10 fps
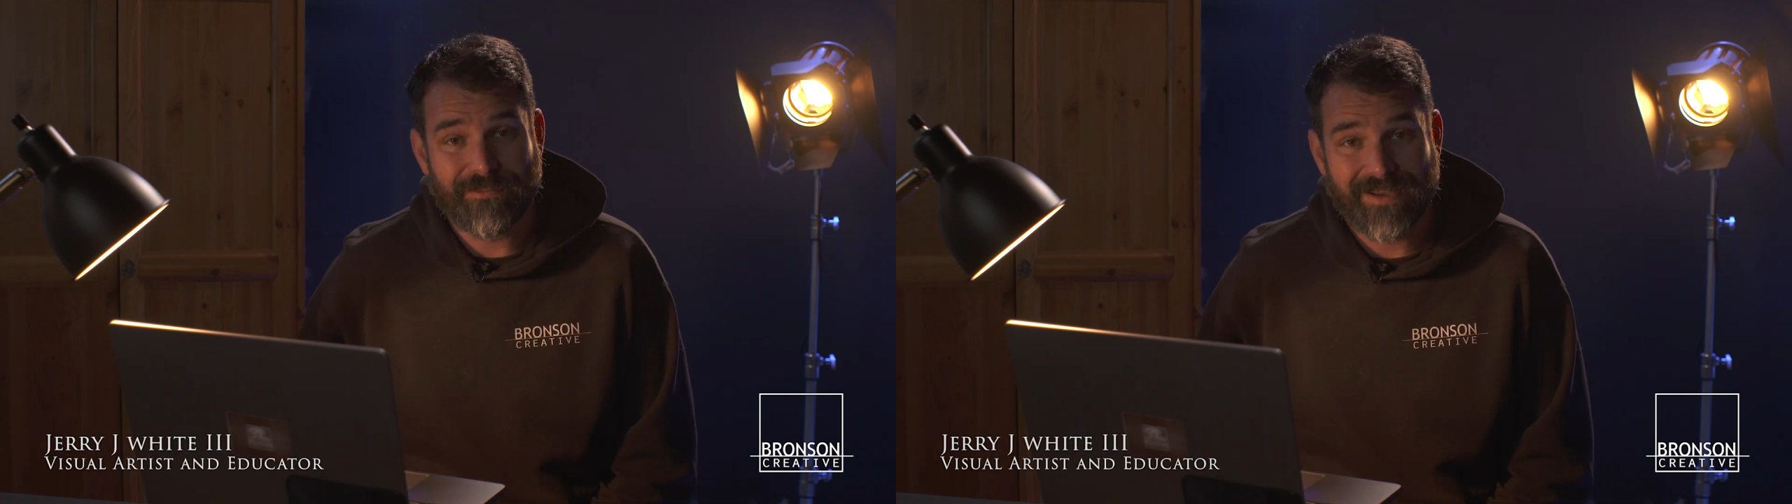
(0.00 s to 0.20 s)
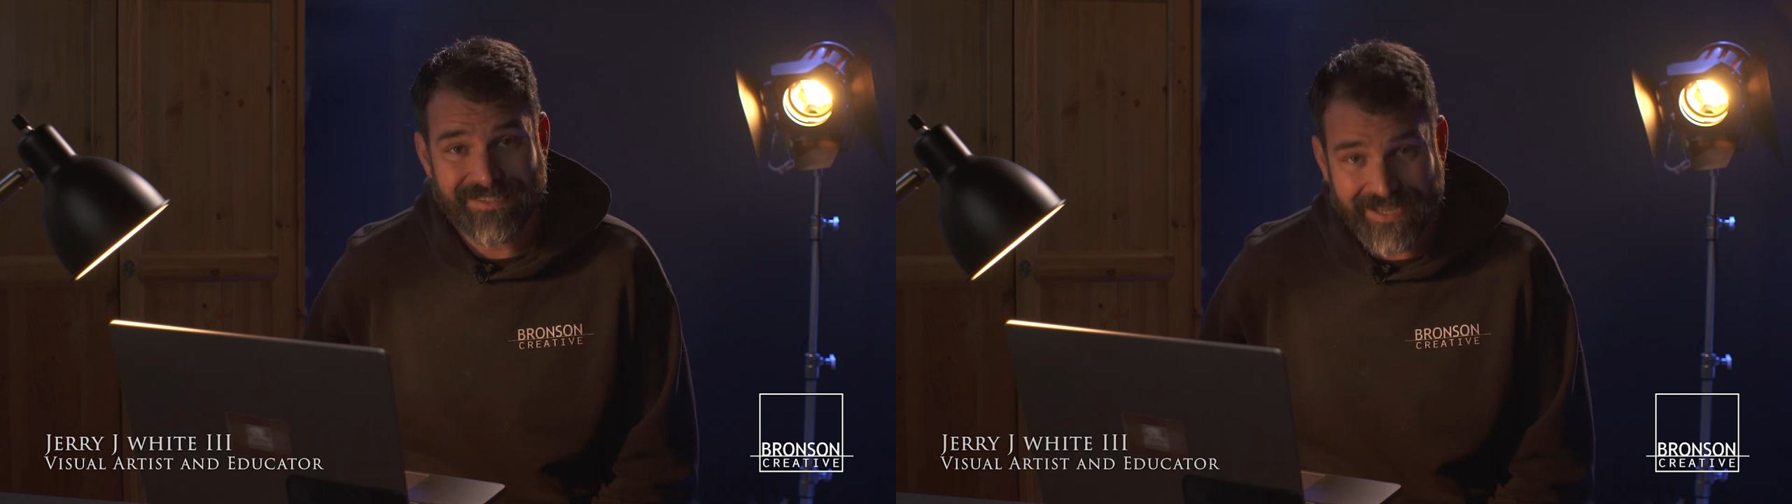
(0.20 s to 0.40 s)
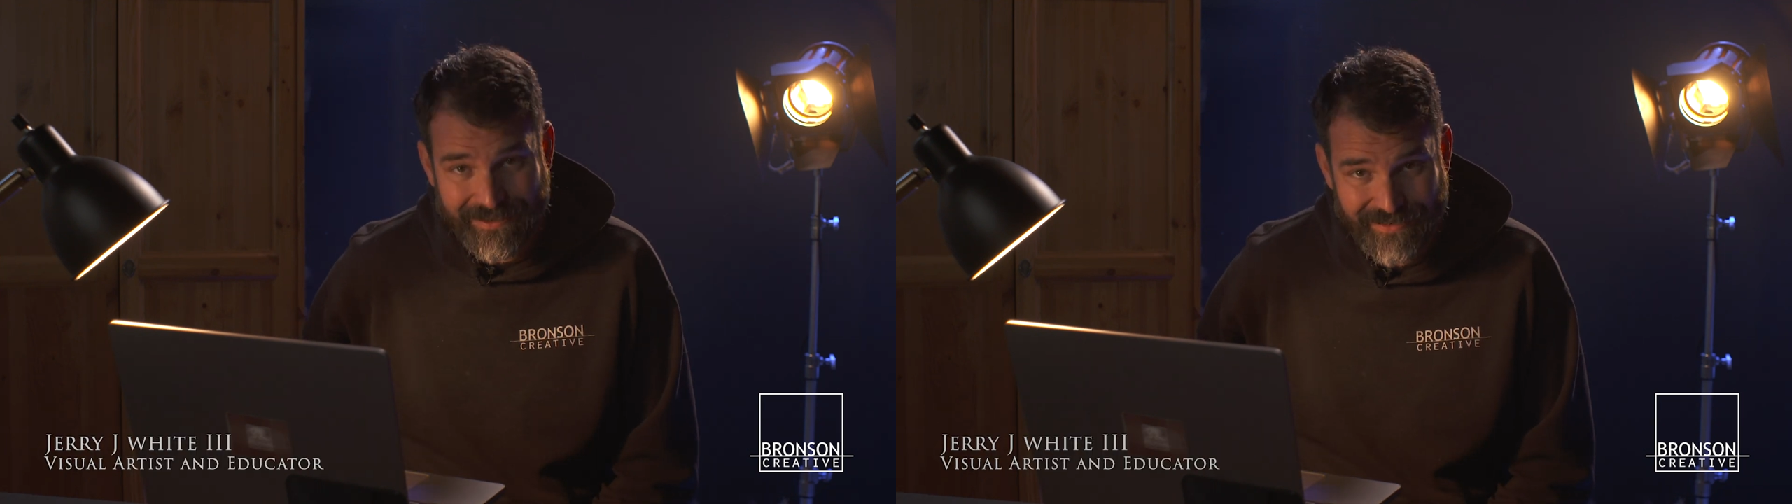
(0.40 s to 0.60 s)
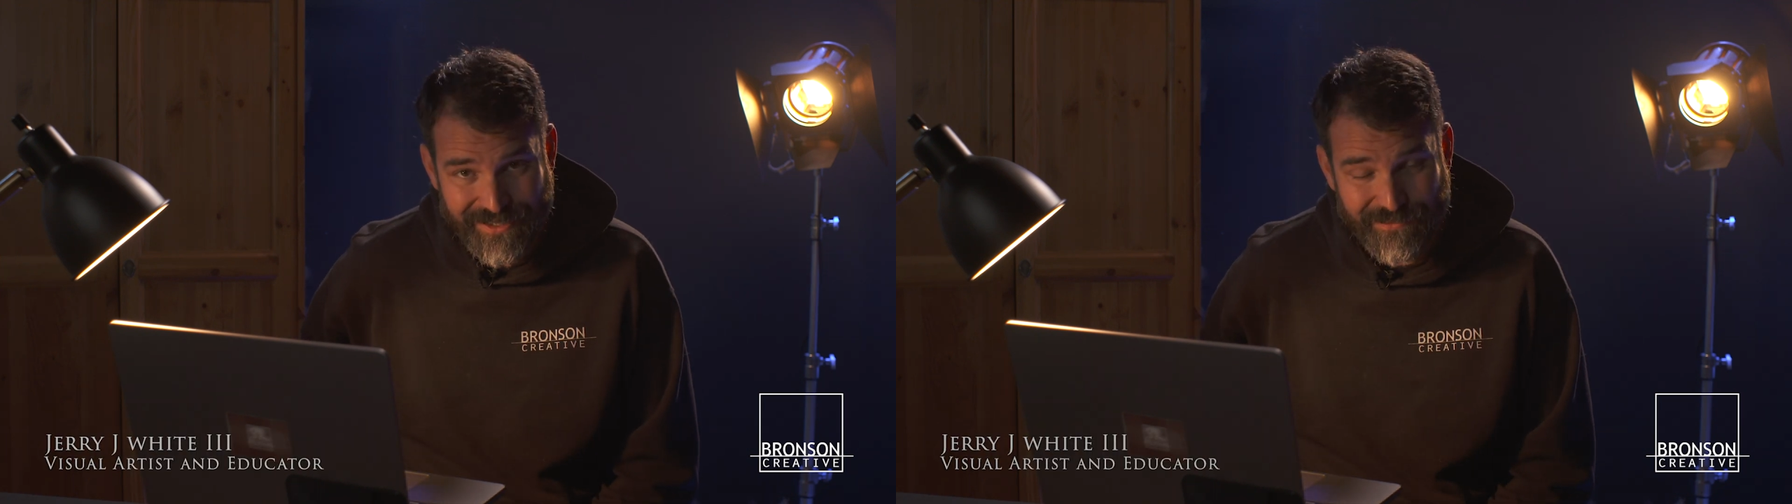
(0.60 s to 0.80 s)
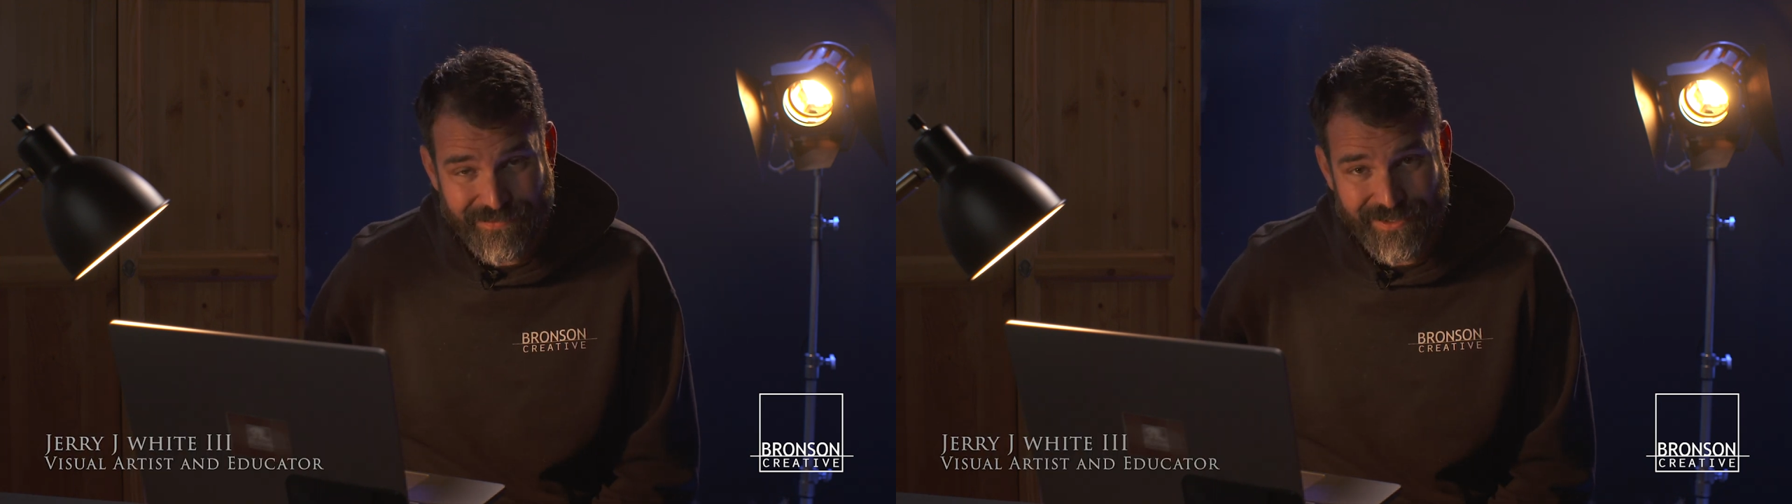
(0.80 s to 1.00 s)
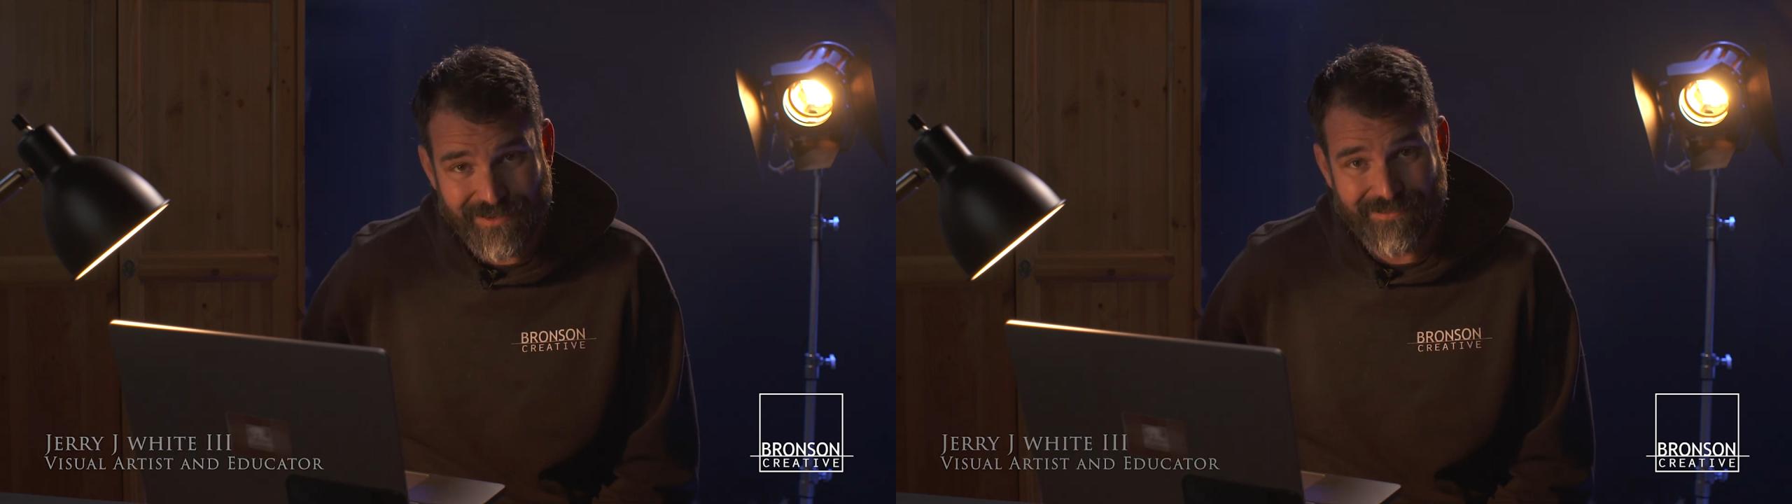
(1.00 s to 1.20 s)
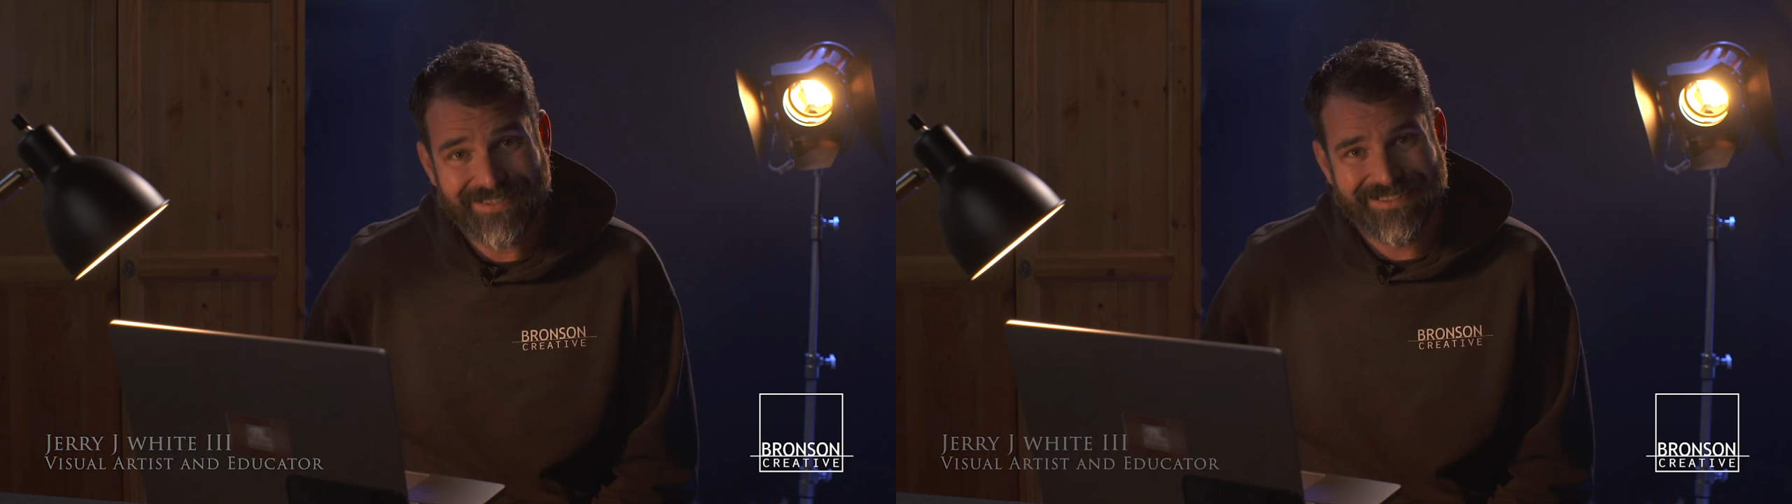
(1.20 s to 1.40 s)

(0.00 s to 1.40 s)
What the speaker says: from my second feature film,